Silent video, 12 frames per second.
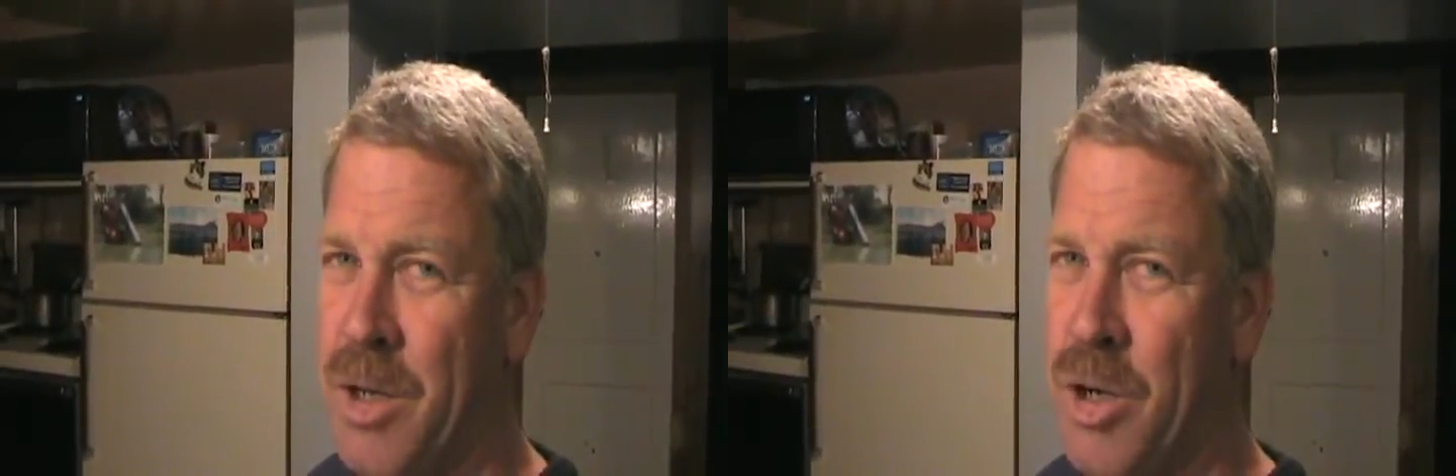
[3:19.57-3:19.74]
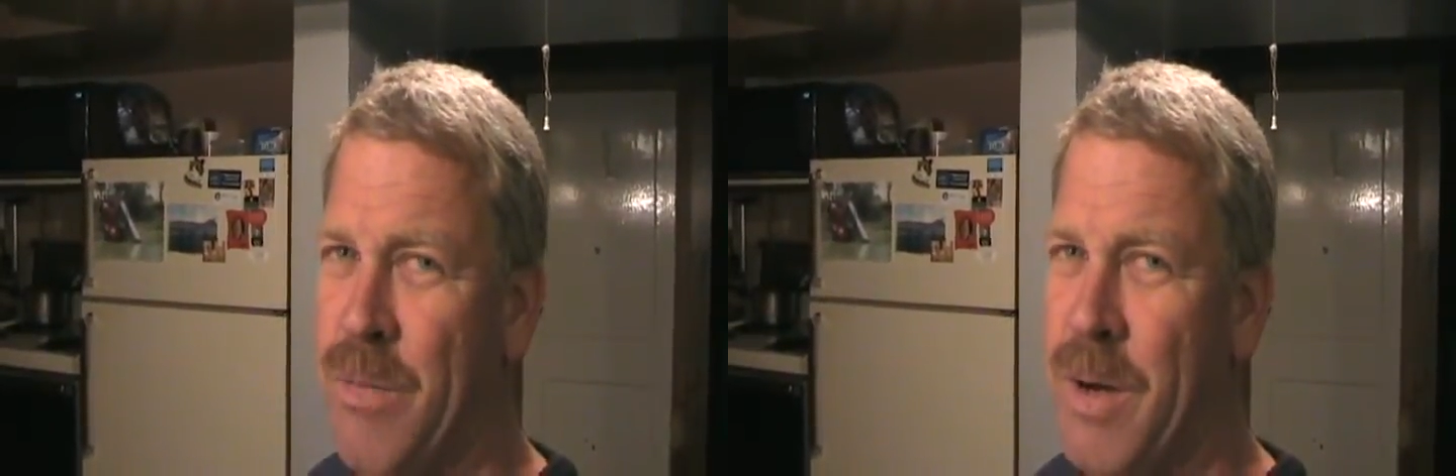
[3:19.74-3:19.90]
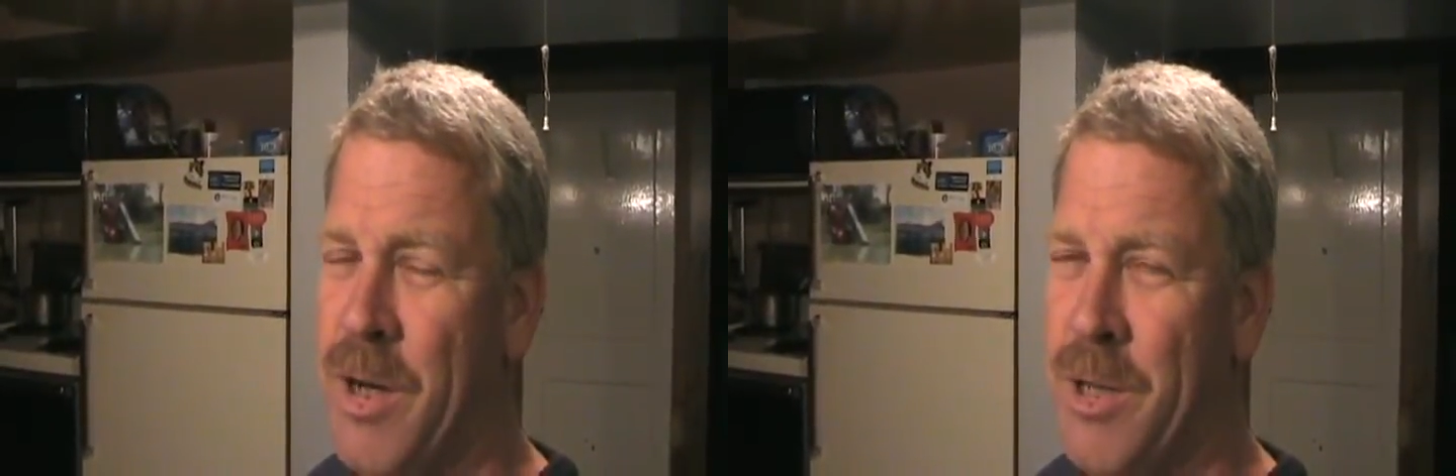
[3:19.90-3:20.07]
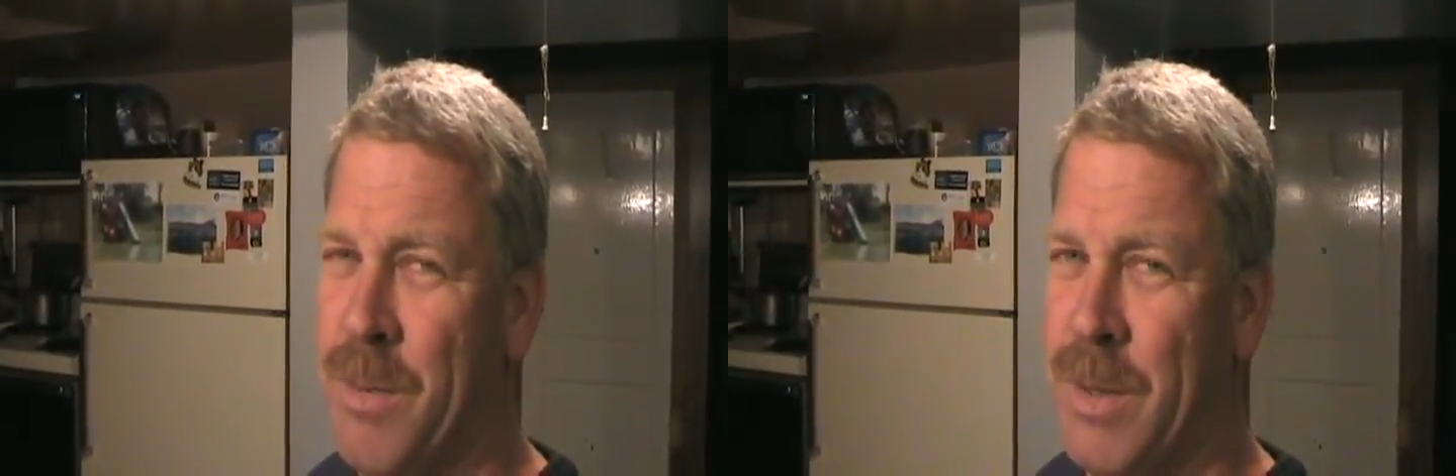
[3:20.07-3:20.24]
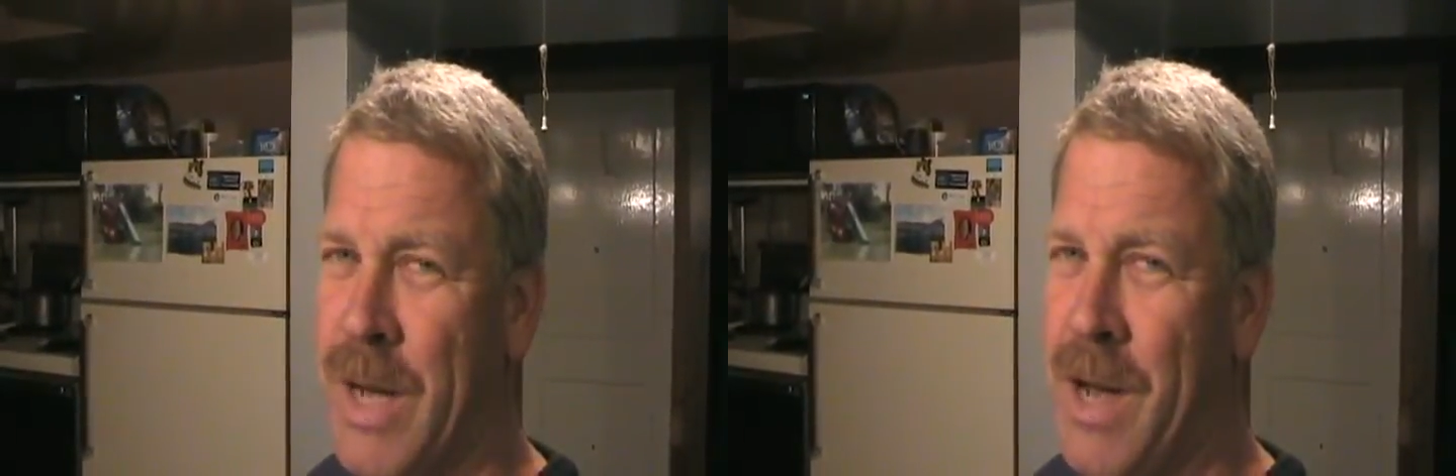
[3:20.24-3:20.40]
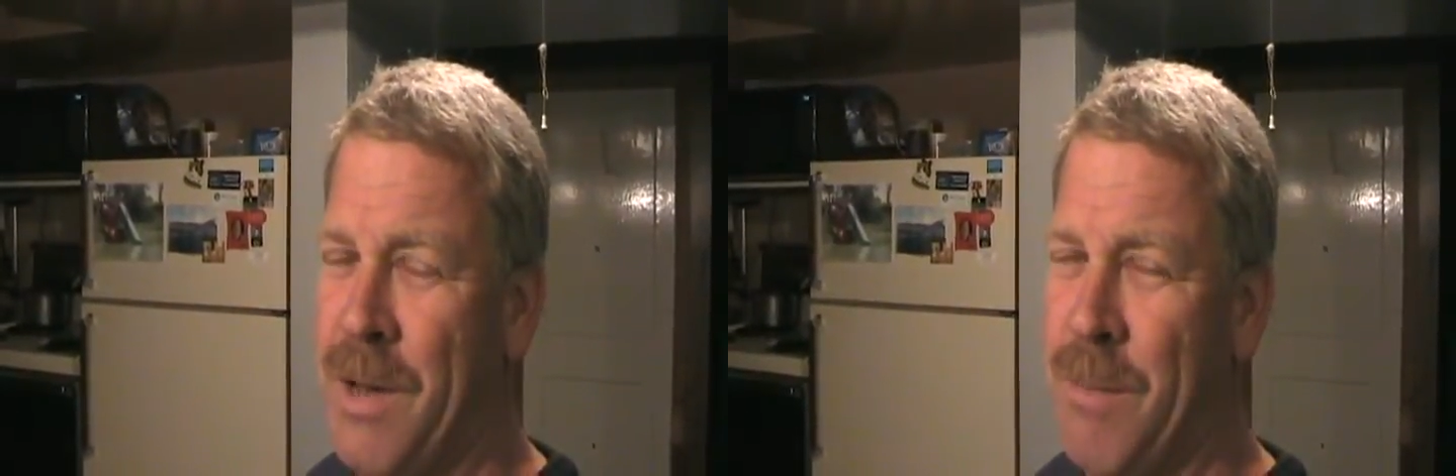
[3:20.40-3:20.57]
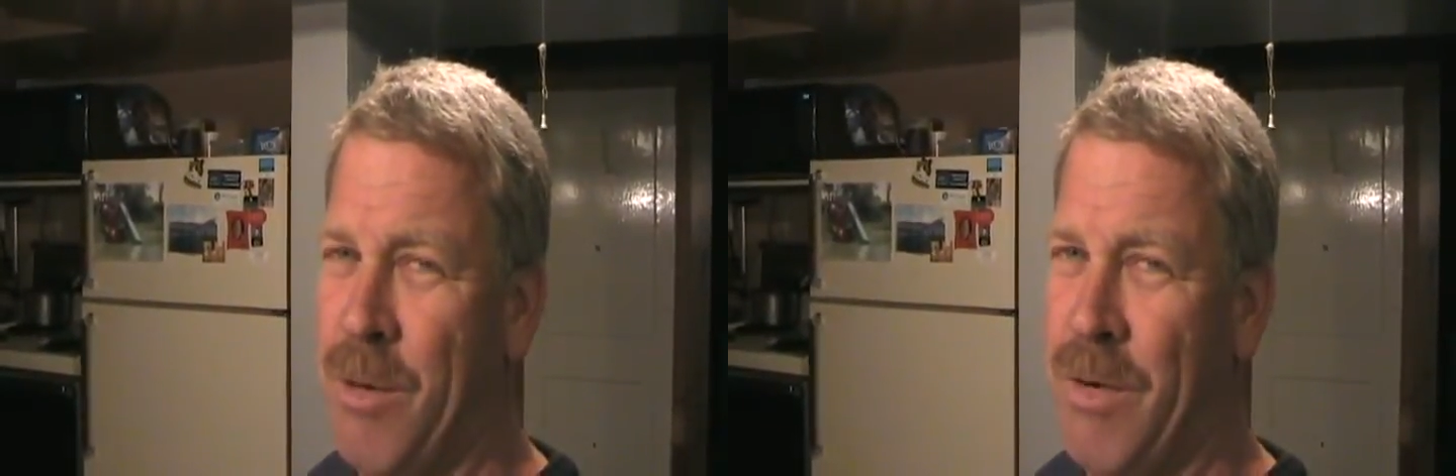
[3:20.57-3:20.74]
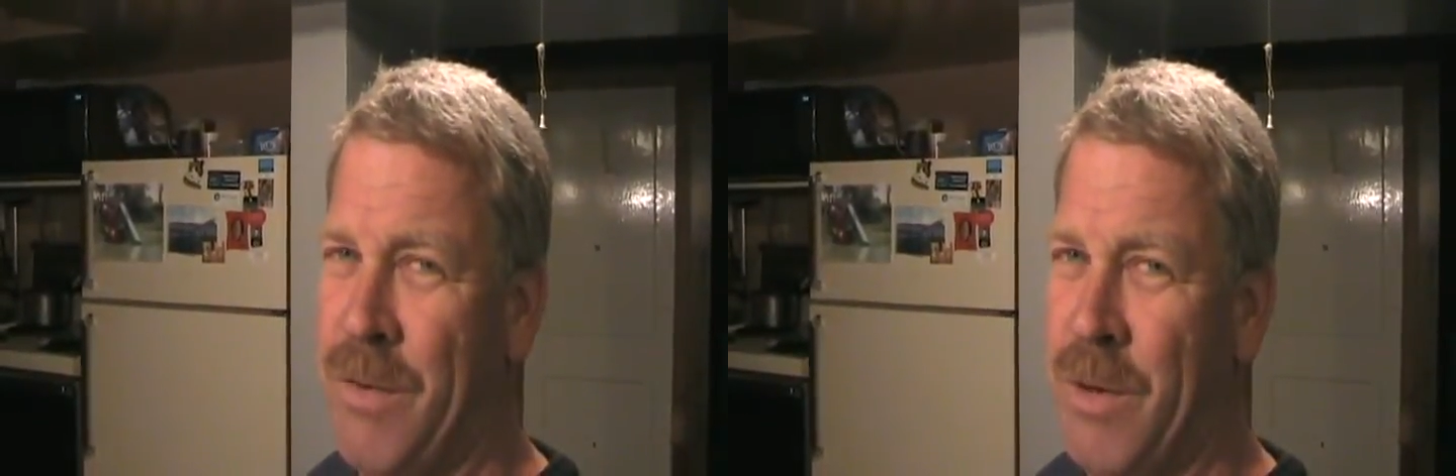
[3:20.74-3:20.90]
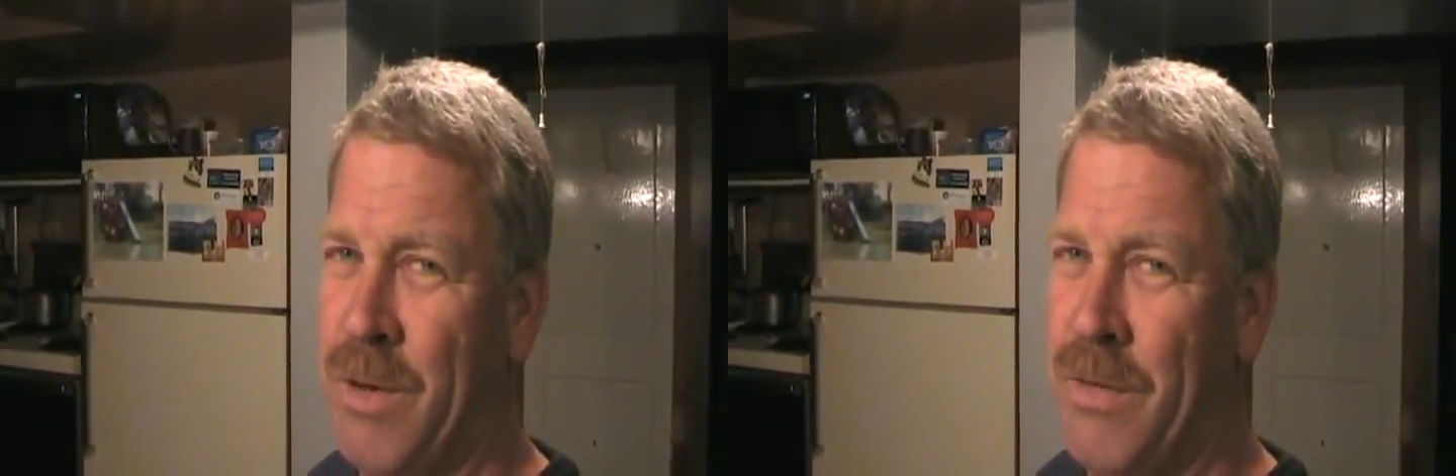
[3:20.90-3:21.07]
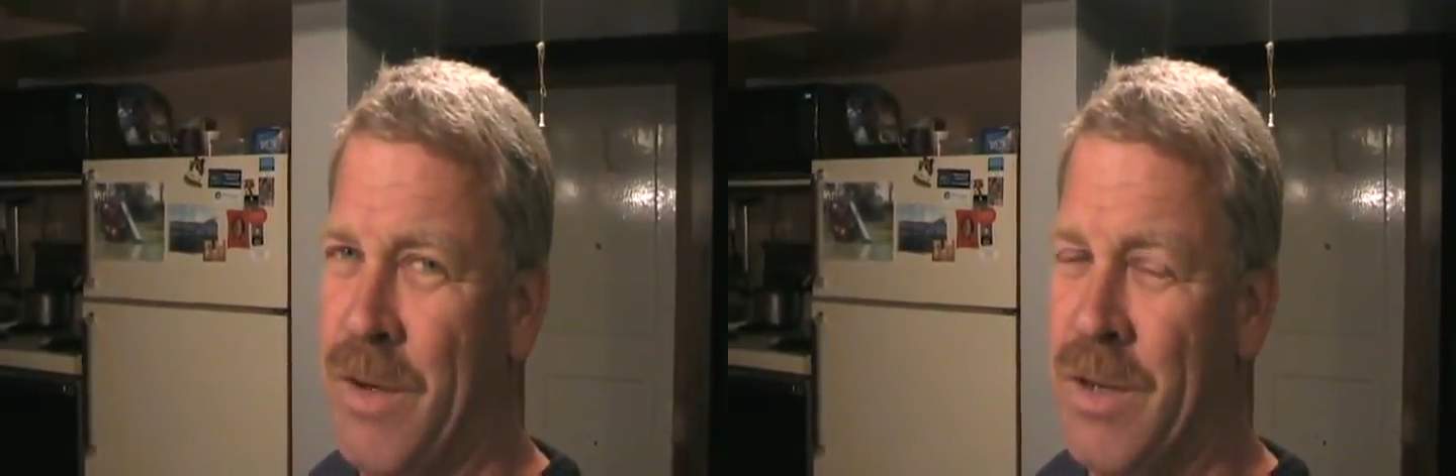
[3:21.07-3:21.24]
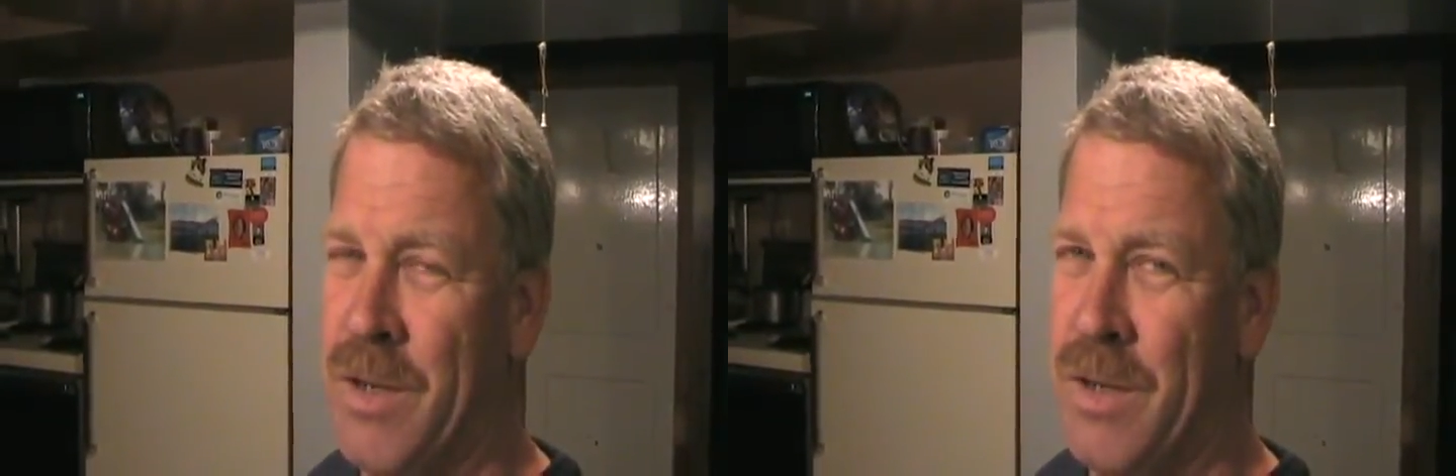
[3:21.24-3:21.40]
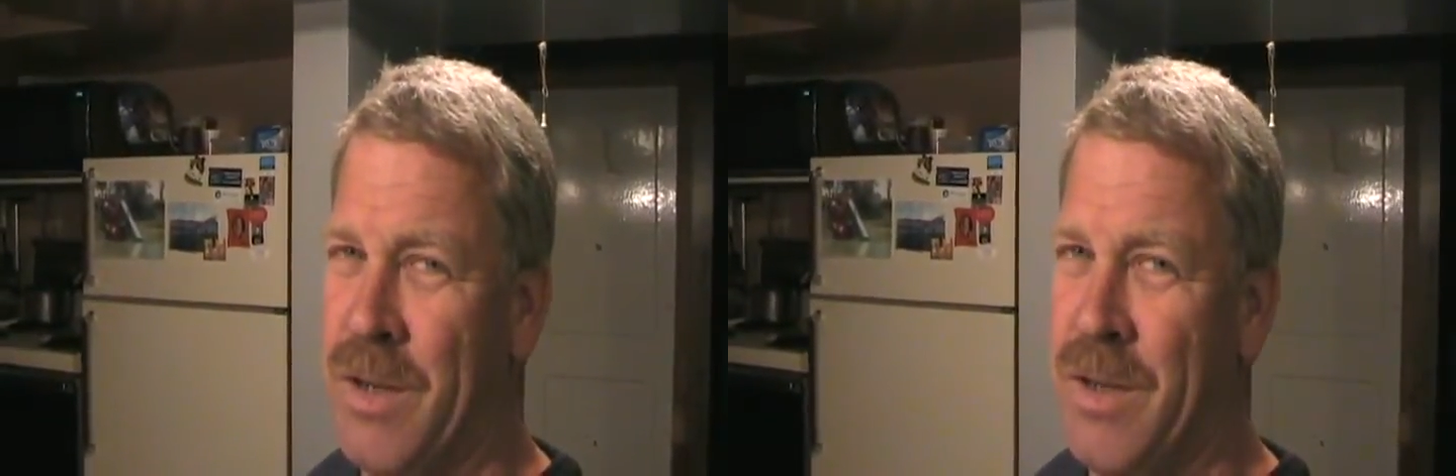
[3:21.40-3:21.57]
2 miles per gallon more
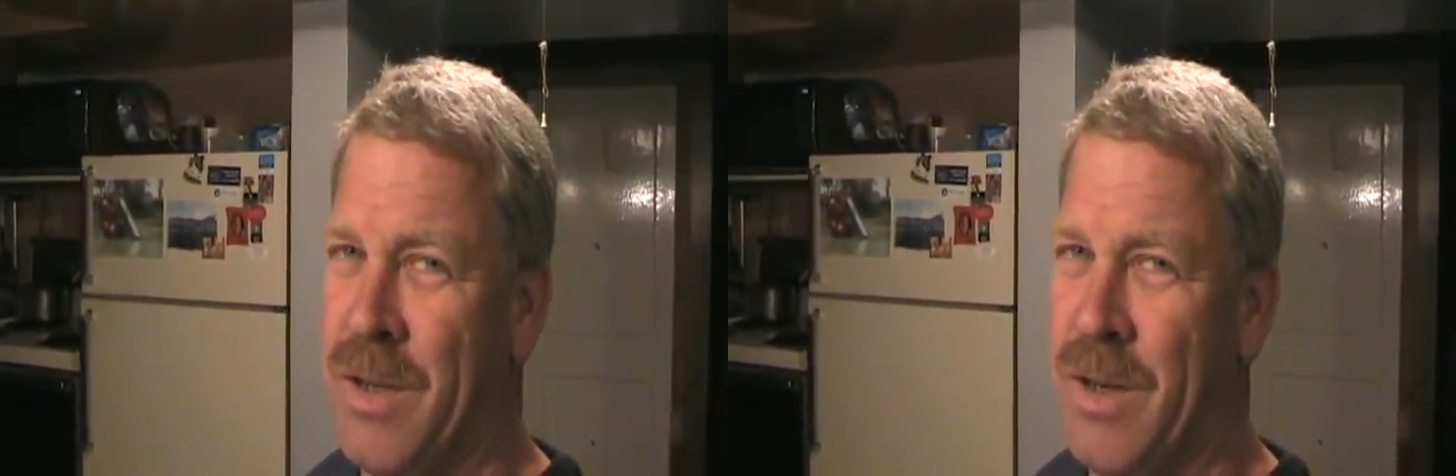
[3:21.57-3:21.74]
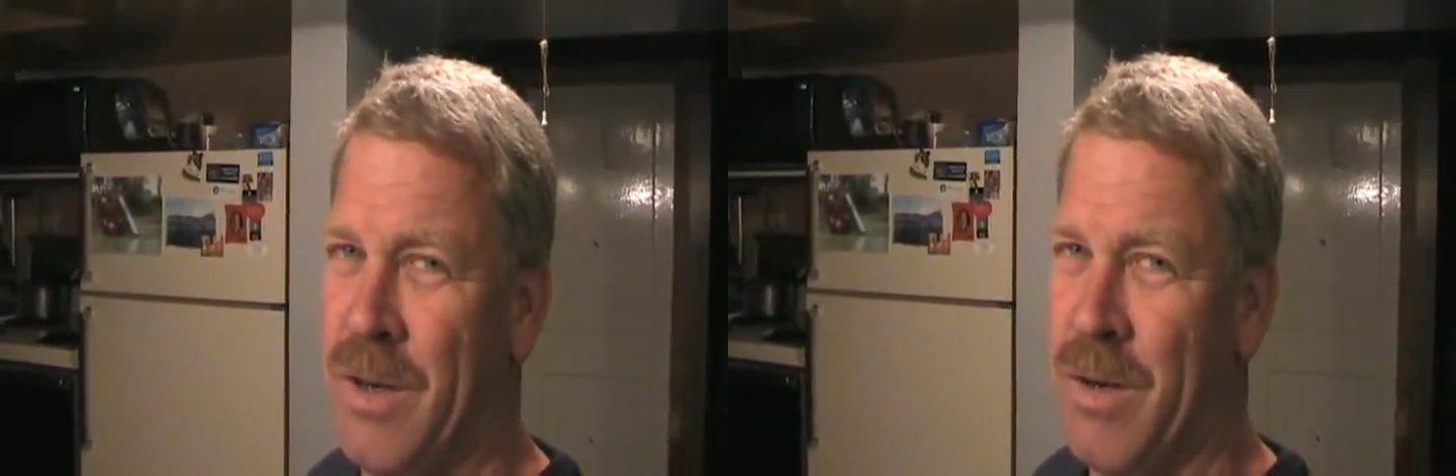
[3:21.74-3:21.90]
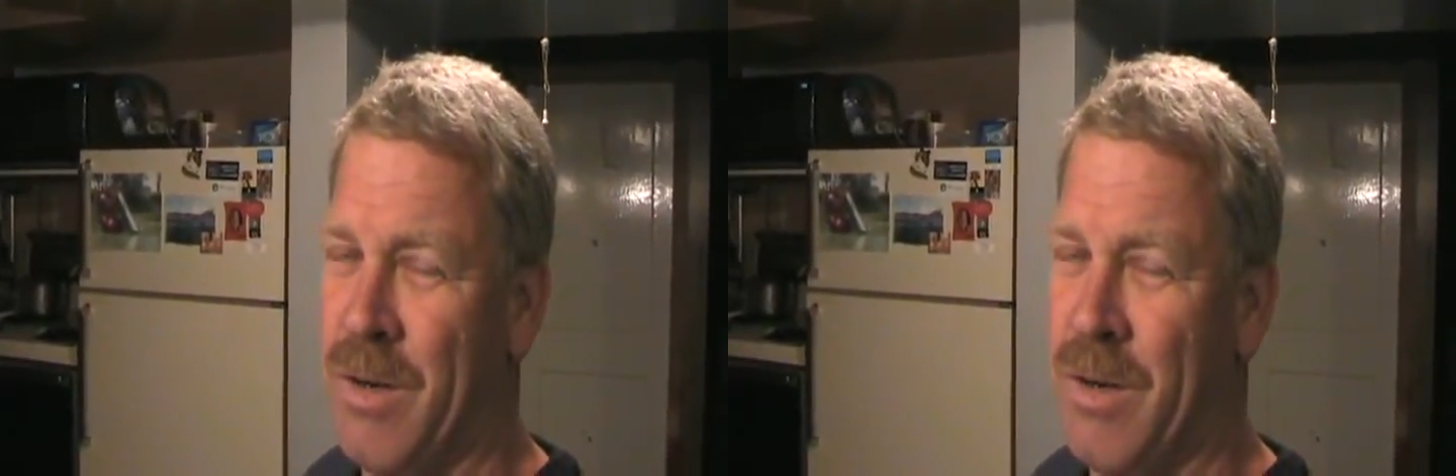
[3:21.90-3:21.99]
fuel-efficient than the